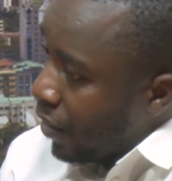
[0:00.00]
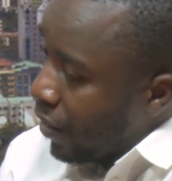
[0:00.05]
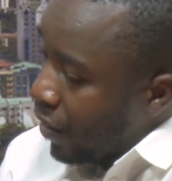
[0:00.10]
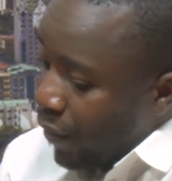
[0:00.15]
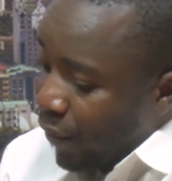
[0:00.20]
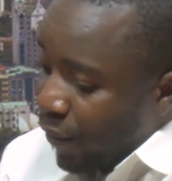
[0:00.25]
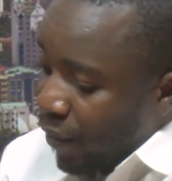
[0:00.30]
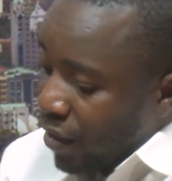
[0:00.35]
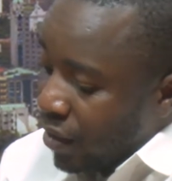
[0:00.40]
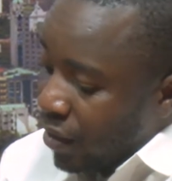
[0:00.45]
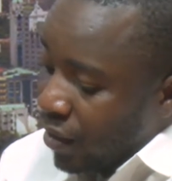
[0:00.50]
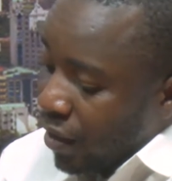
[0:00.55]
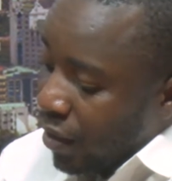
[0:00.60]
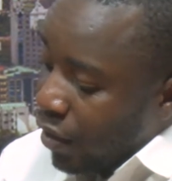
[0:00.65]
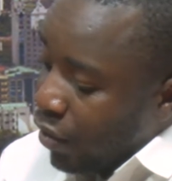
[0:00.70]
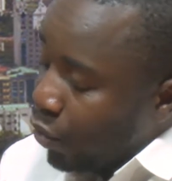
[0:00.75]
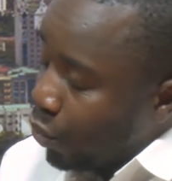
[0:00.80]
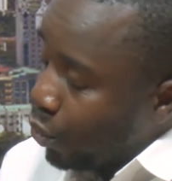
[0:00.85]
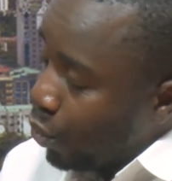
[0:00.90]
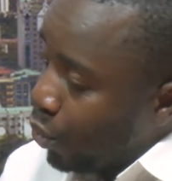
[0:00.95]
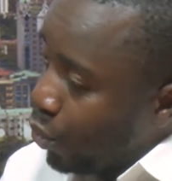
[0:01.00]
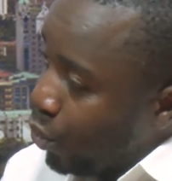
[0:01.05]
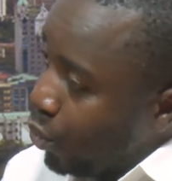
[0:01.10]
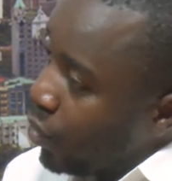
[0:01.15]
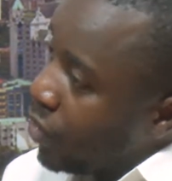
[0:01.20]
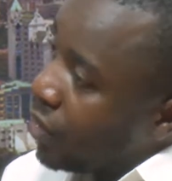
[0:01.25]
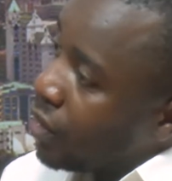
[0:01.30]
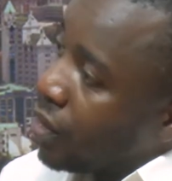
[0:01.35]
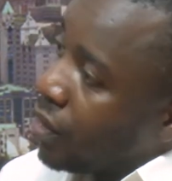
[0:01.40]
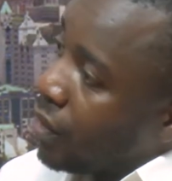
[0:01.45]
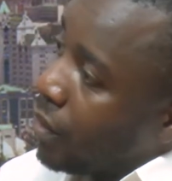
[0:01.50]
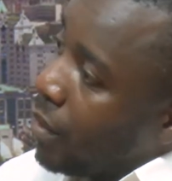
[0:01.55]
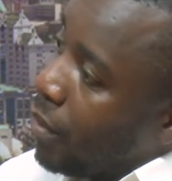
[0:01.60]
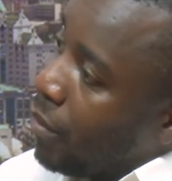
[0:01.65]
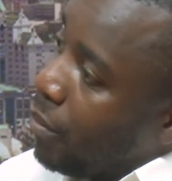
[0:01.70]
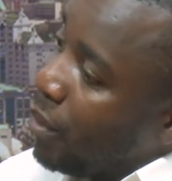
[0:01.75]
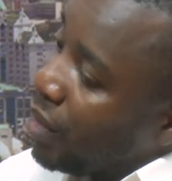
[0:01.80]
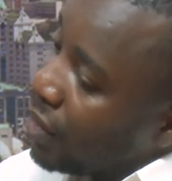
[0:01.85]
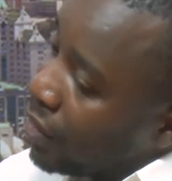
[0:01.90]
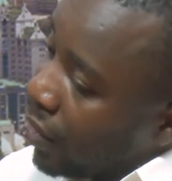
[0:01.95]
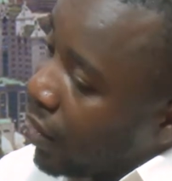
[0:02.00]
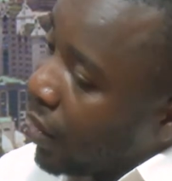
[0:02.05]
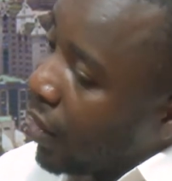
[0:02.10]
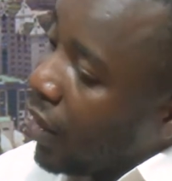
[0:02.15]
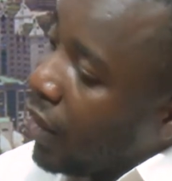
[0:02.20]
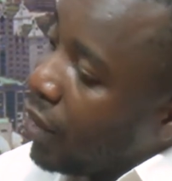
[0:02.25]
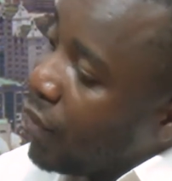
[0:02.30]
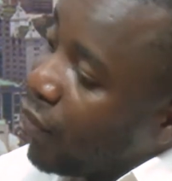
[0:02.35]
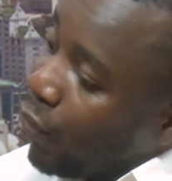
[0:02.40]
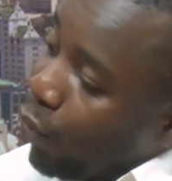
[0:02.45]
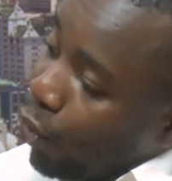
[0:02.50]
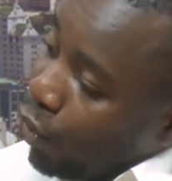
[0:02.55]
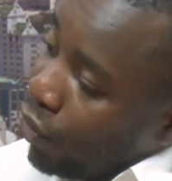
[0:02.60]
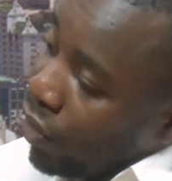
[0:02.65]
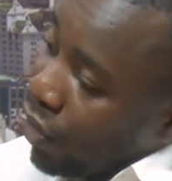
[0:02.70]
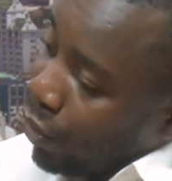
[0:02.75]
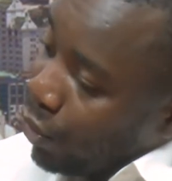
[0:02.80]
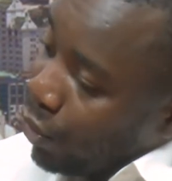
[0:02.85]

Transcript: The first thing he should do is basically follow the